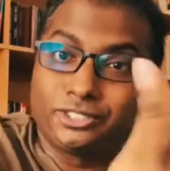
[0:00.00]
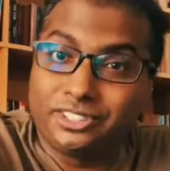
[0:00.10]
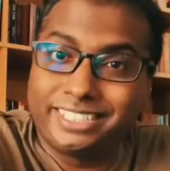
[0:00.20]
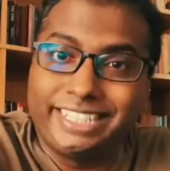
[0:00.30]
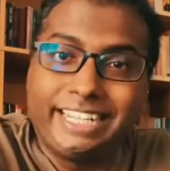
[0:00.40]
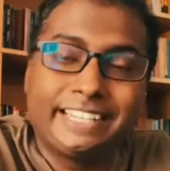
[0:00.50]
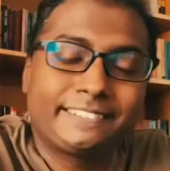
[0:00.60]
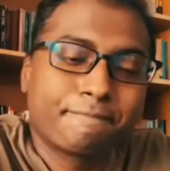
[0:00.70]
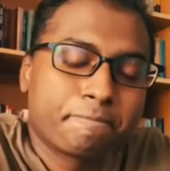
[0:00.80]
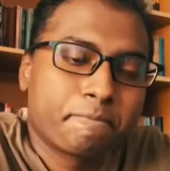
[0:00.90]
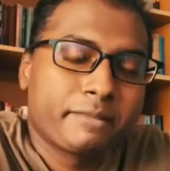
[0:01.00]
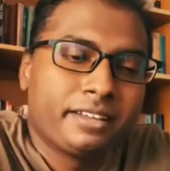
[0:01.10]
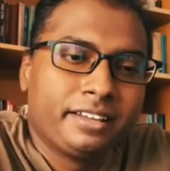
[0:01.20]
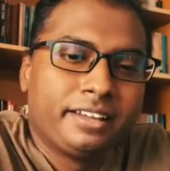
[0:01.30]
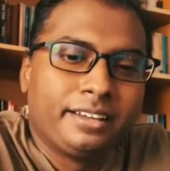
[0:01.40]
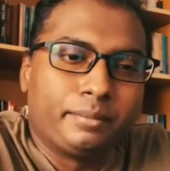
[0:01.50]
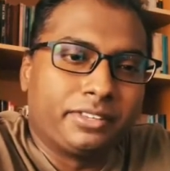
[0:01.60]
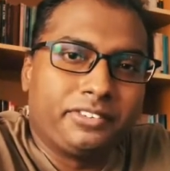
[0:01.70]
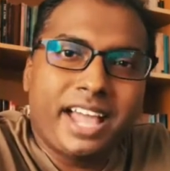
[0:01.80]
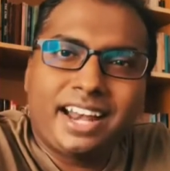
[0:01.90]
not seeing us. But
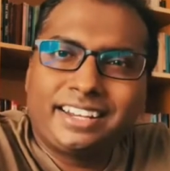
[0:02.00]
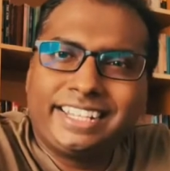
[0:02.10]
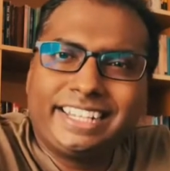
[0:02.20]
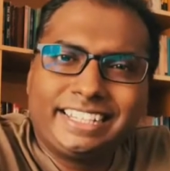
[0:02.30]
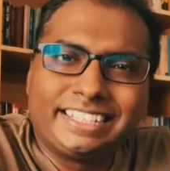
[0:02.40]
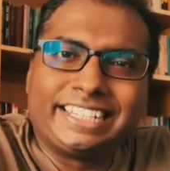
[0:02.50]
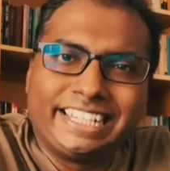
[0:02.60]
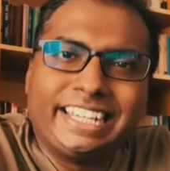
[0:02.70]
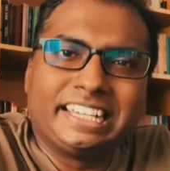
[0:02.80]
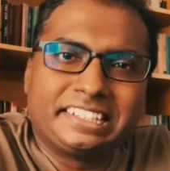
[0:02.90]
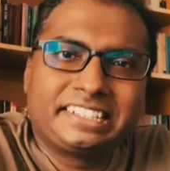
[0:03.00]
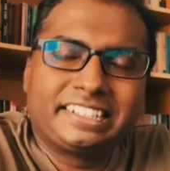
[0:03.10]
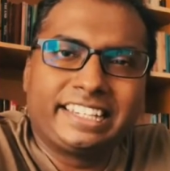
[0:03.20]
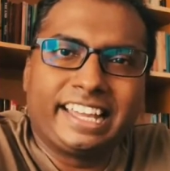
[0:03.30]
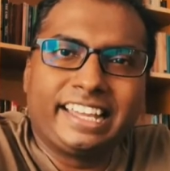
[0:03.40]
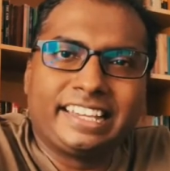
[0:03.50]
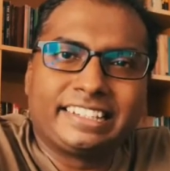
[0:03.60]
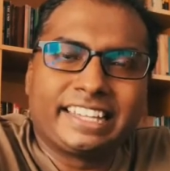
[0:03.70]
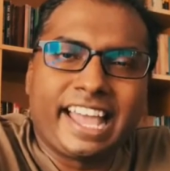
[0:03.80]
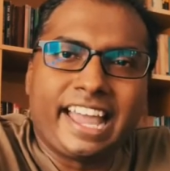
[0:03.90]
the reality is, He is.
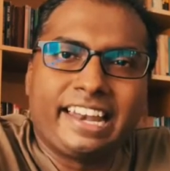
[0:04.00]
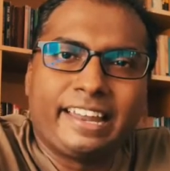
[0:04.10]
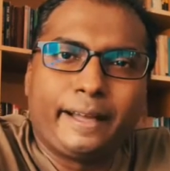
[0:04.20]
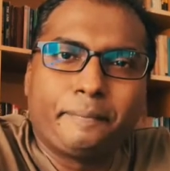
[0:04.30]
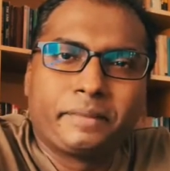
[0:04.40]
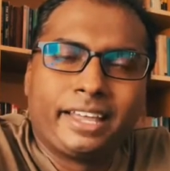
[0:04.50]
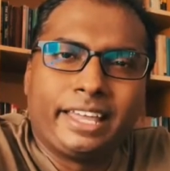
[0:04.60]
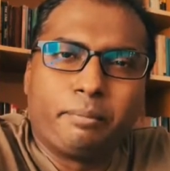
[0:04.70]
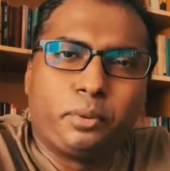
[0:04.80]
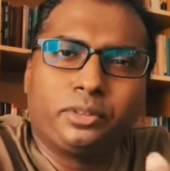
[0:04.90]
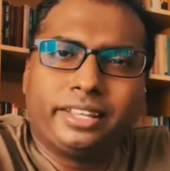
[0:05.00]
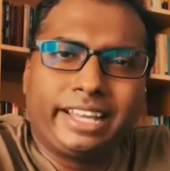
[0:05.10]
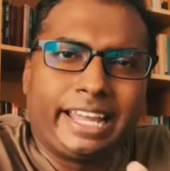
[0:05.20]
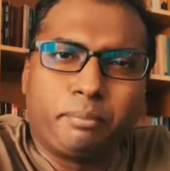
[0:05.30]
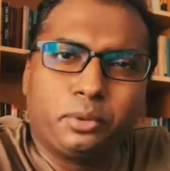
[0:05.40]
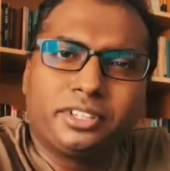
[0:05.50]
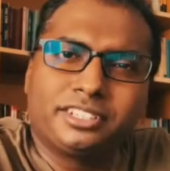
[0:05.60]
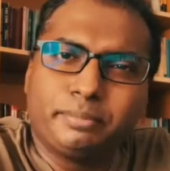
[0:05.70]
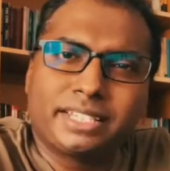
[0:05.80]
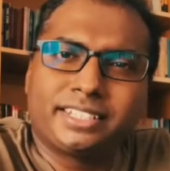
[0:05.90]
And He put
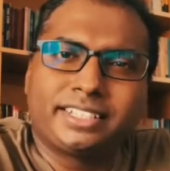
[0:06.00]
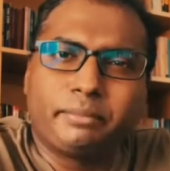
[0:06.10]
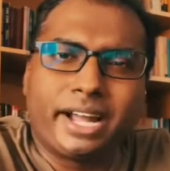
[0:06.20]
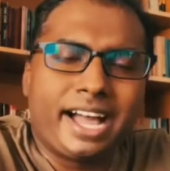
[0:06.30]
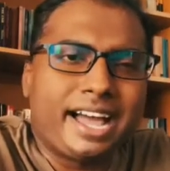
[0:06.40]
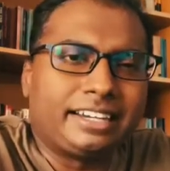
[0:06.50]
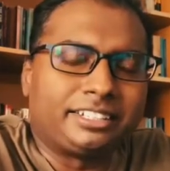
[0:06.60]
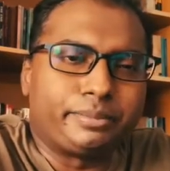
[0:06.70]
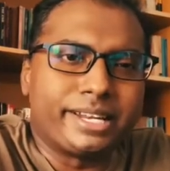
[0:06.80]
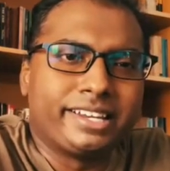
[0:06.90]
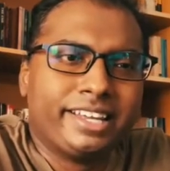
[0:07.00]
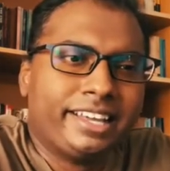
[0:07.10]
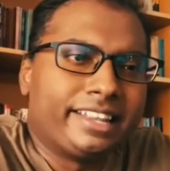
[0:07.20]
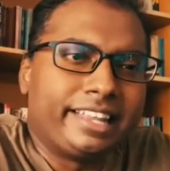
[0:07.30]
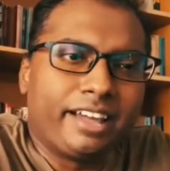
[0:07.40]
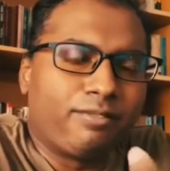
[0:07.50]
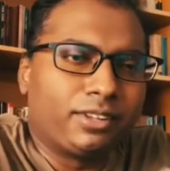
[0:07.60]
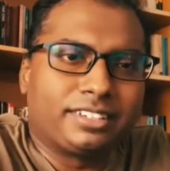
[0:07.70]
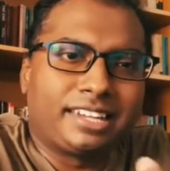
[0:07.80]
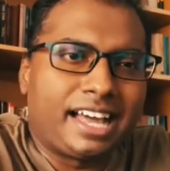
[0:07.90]
this message in my heart. It's been there for
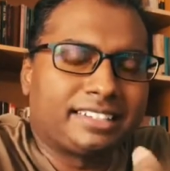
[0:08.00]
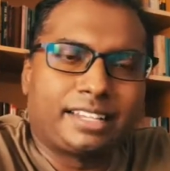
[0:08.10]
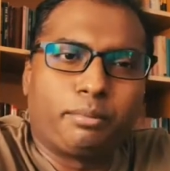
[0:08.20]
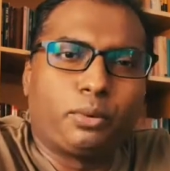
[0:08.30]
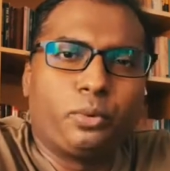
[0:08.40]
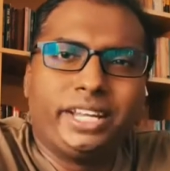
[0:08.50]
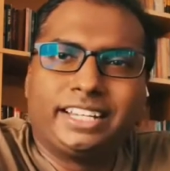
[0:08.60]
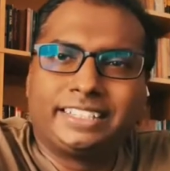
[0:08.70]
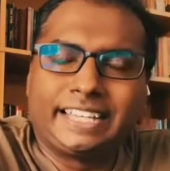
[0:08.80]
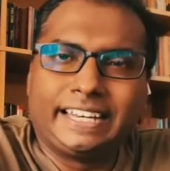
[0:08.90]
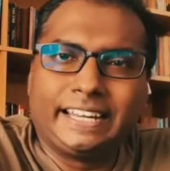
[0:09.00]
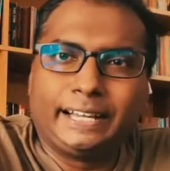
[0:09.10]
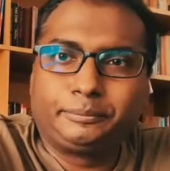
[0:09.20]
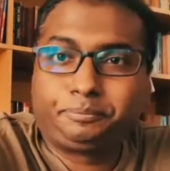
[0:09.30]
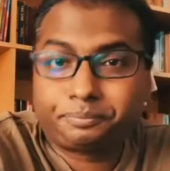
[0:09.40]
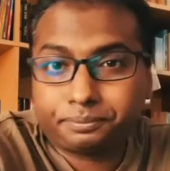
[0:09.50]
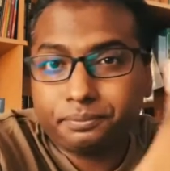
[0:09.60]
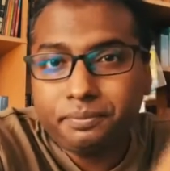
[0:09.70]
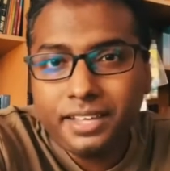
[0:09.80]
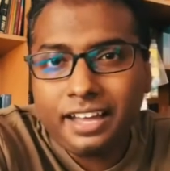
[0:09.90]
this last couple of weeks, and
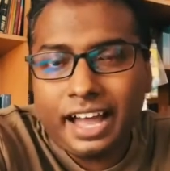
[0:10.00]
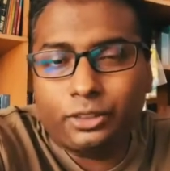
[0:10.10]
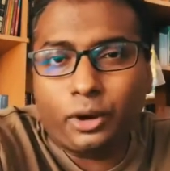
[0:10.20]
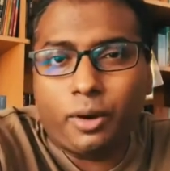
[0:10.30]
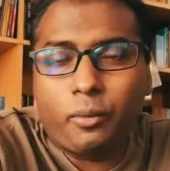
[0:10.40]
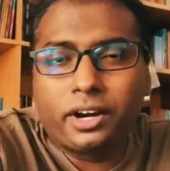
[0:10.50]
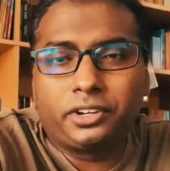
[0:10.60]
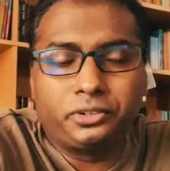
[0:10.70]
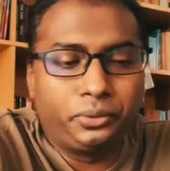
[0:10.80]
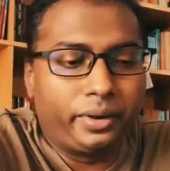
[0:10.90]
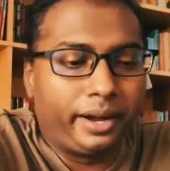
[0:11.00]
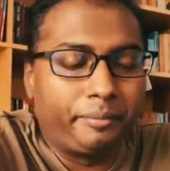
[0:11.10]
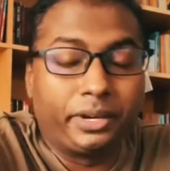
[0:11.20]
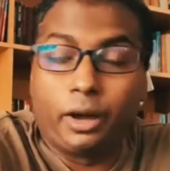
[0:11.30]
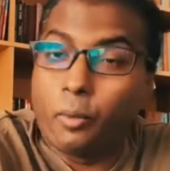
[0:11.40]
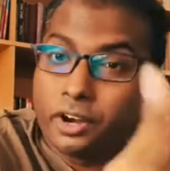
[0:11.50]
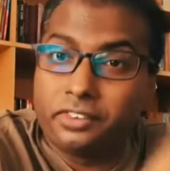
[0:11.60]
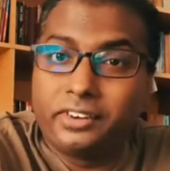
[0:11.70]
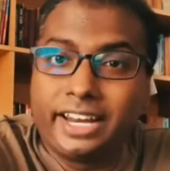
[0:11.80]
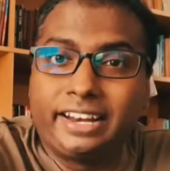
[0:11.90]
I thought I wanted to, I wanted
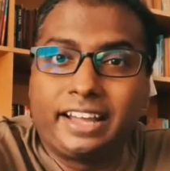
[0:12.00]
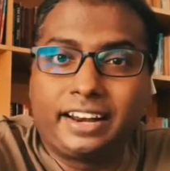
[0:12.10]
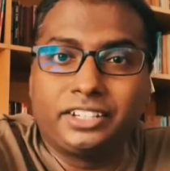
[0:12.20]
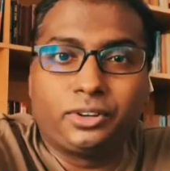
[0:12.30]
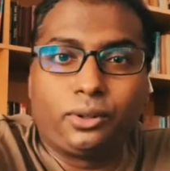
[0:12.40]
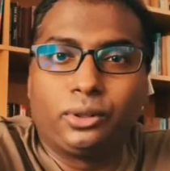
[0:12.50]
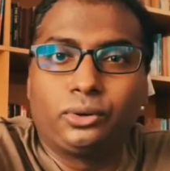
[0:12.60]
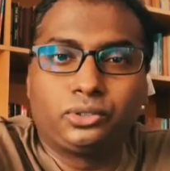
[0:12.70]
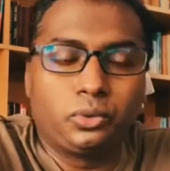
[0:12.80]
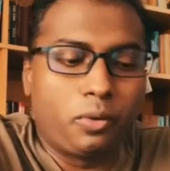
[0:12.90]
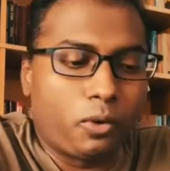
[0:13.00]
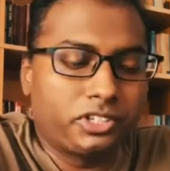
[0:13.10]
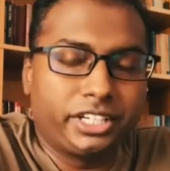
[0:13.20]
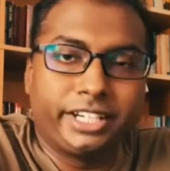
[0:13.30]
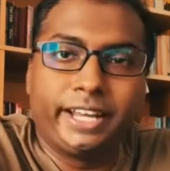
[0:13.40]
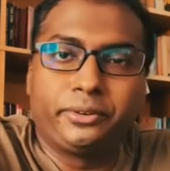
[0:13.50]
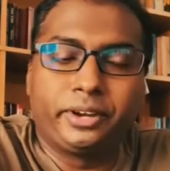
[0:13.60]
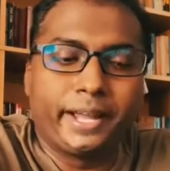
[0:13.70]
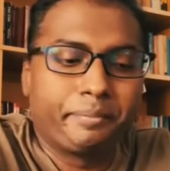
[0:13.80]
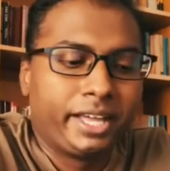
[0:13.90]
to really encourage all those who are watching here today.